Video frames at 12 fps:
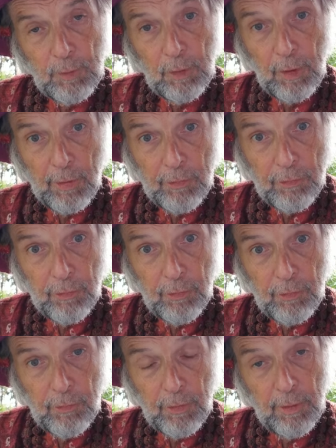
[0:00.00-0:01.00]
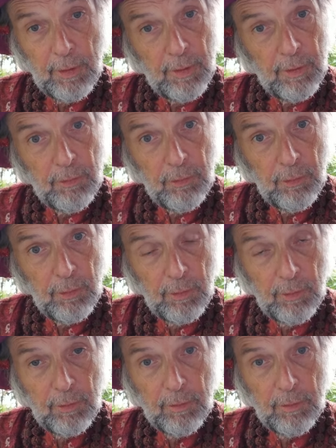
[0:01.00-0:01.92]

Goddess Earthy and her